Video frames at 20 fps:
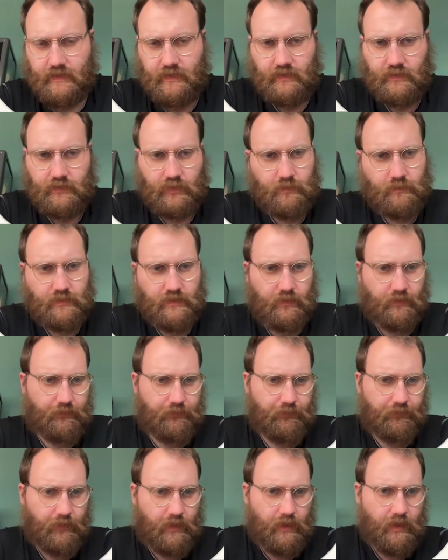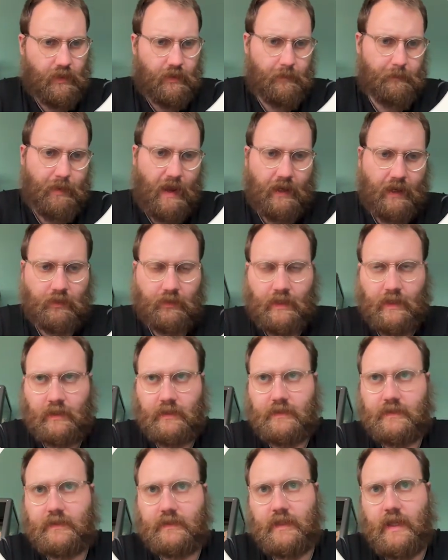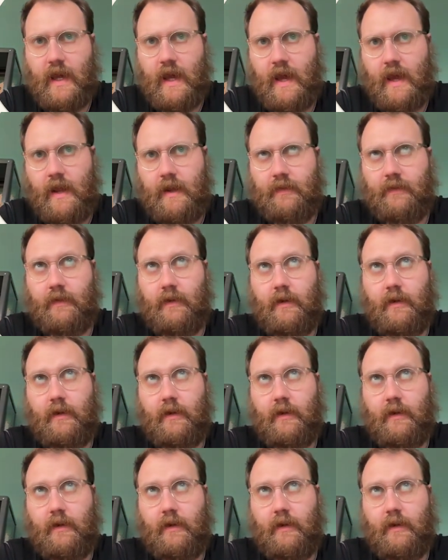in terms of backlinks and